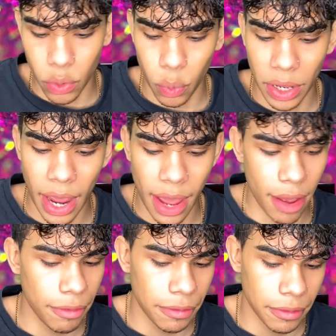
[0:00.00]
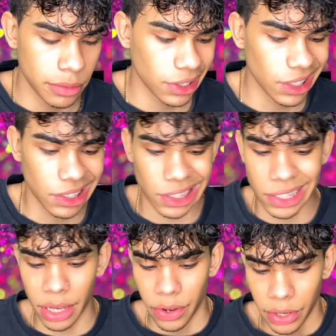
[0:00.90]
we have
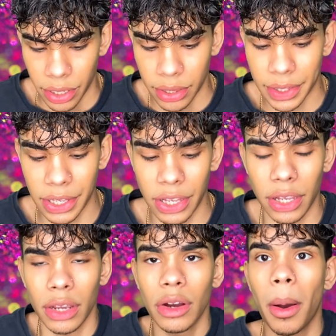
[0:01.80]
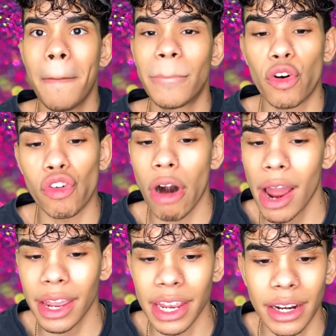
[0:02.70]
the
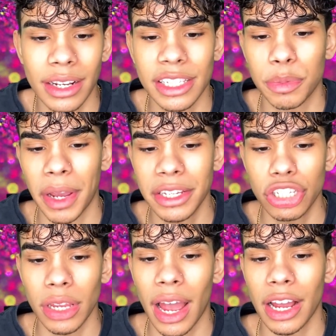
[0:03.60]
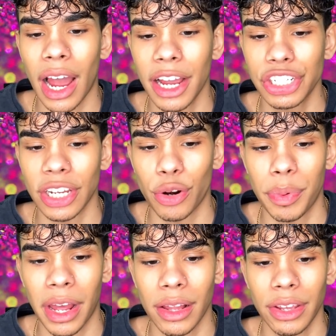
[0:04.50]
Moroccan Spice Eyeshadow
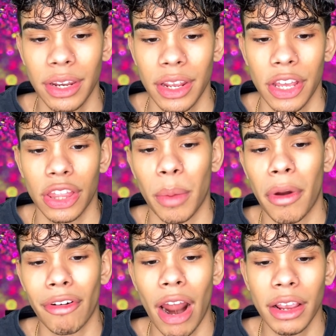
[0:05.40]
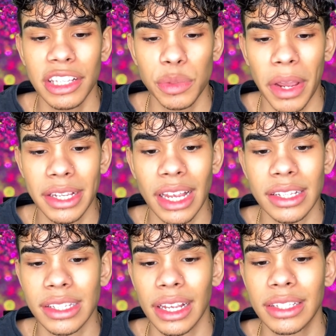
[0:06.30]
Palette. The Moroccan Spice
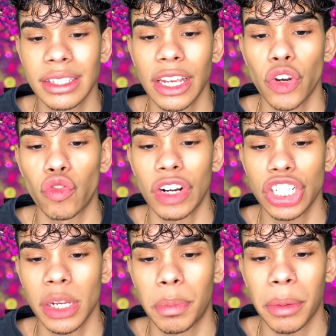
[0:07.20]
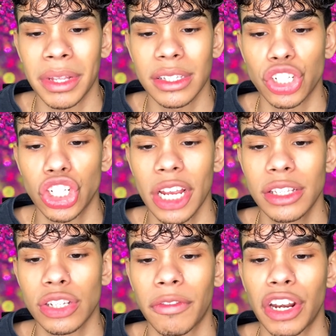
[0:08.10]
has 16 richly pigmented
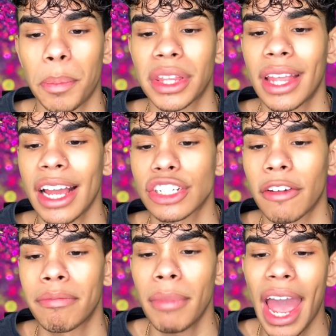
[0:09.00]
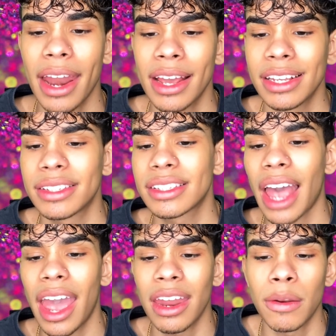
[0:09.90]
shades, serving up a dash of matte,
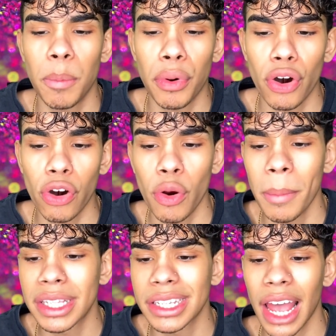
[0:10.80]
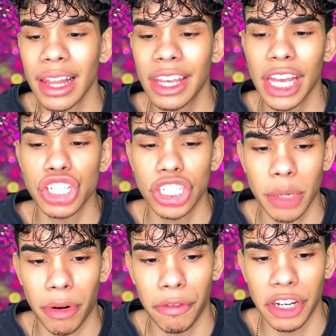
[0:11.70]
satin, pearl, metallic, and
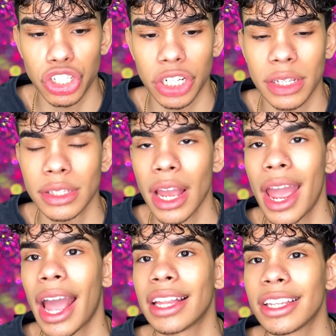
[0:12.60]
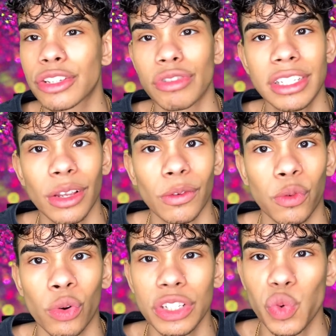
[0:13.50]
shimmer finishes. And this retails
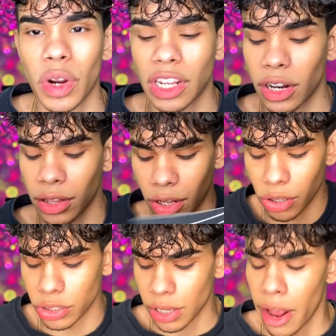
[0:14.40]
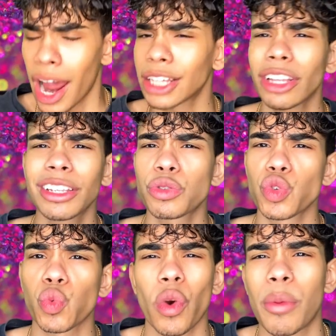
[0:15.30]
for $29. I thought this
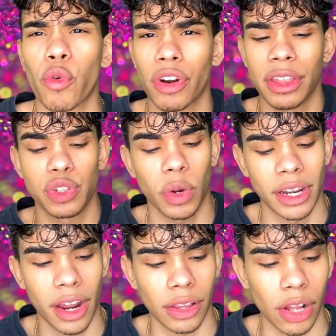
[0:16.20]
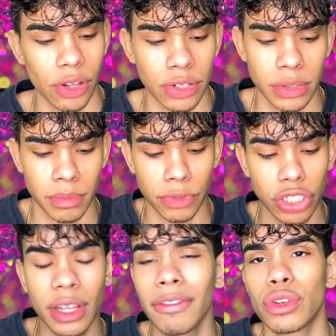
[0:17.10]
was way more than $29.
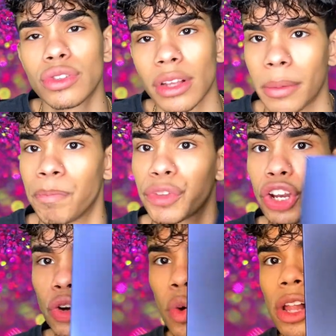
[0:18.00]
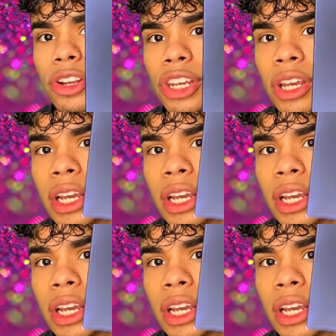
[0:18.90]
She's giving you some good quality.